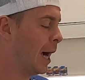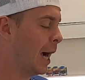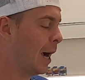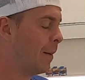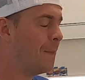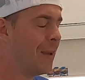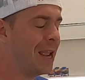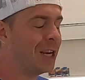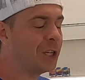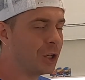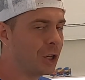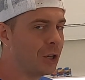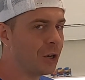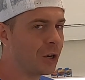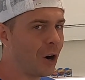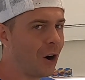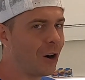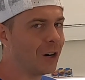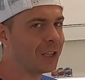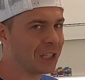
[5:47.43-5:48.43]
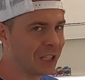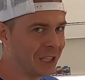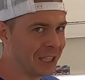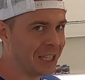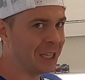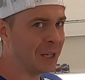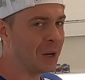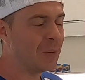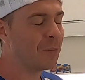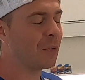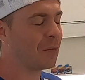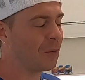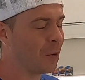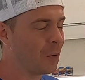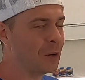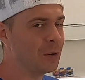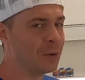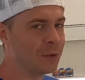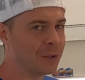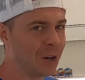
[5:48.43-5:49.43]
make sure your car is clean
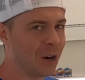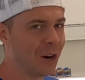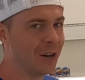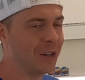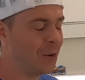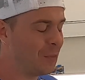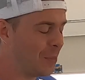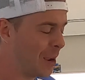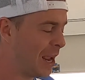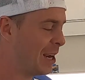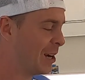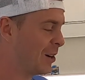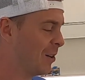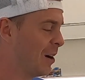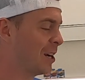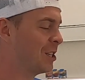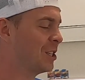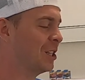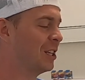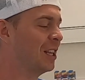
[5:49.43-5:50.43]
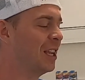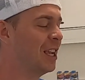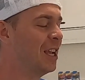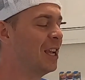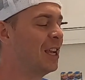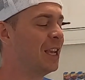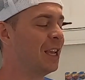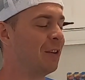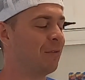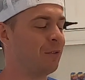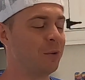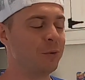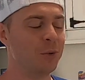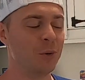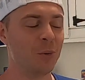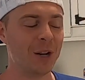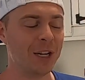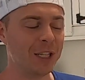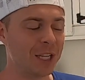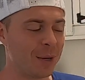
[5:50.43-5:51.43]
before you start your paint correction. If you
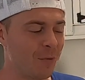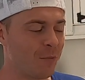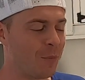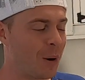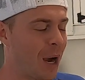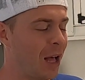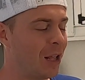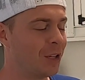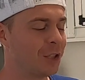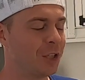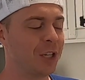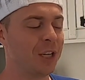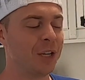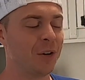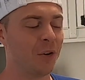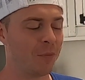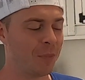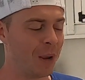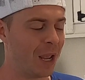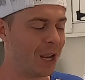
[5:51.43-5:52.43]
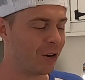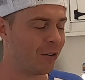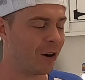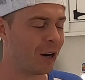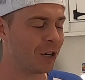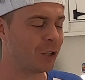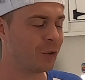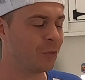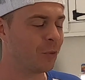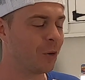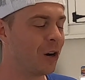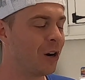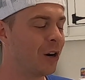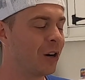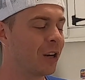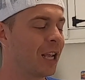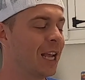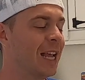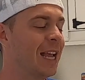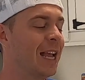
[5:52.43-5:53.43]
do any type of polishing or paint correction
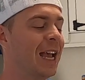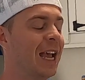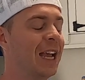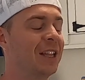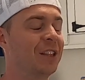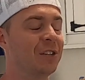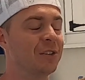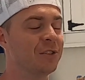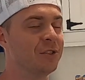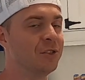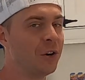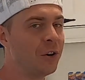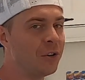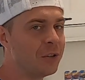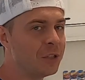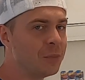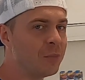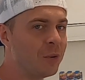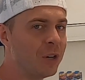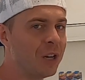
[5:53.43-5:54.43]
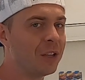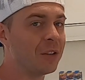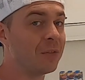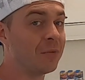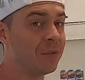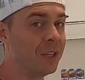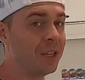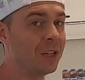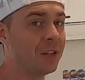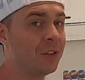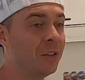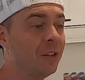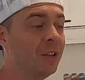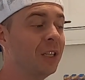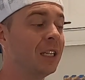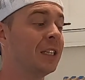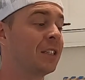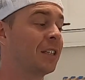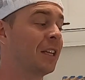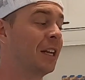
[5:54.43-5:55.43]
work and there's dirt and debris on the vehicle,
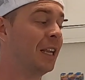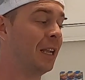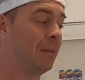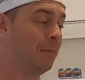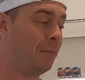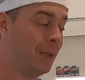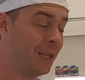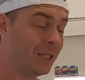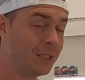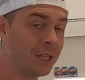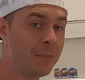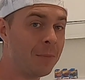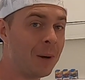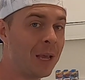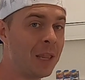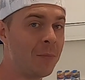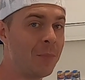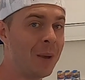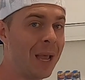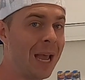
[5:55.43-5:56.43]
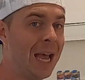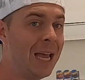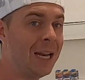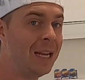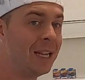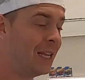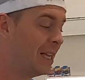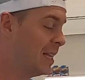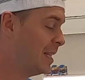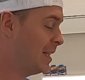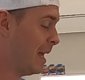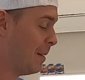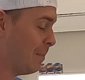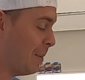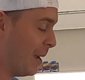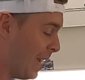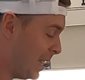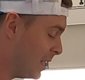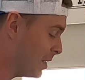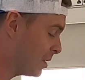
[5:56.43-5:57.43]
it's gonna get picked up by the pad. That
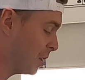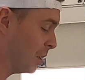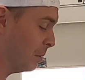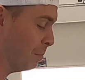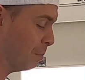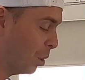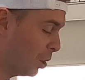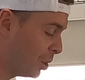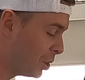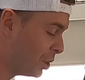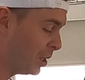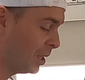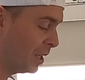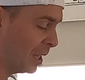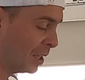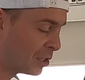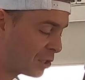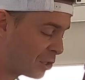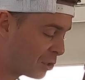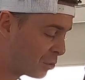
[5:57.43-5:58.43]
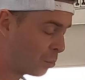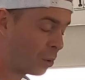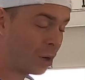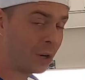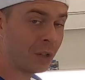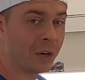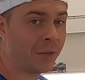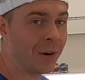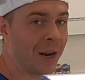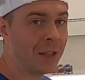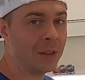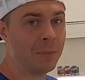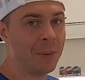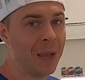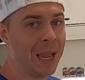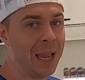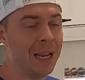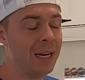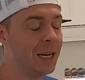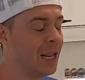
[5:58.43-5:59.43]
pad is gonna push it and swirl it around the
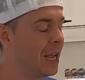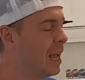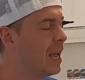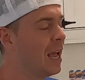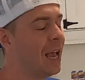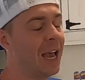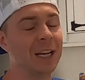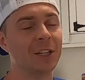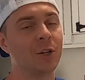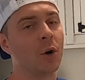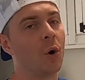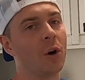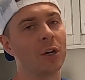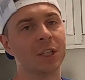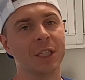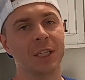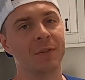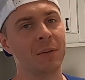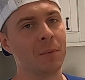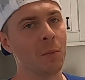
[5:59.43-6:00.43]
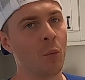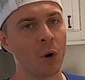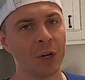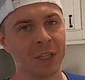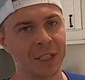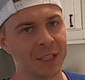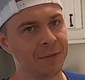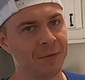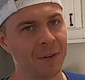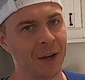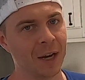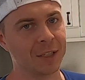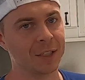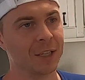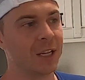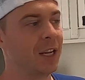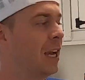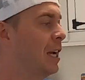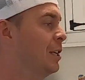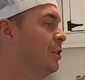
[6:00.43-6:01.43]
paint and cause even more defects.
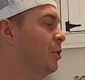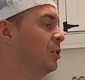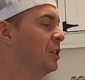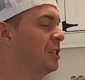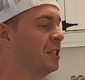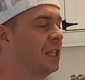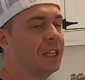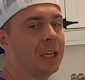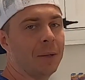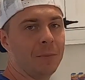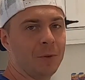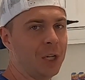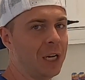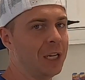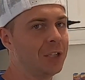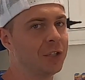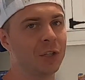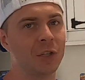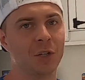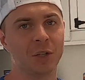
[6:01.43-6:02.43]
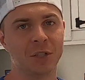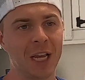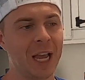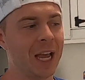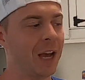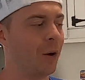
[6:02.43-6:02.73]
And you'll just end up chasing your tail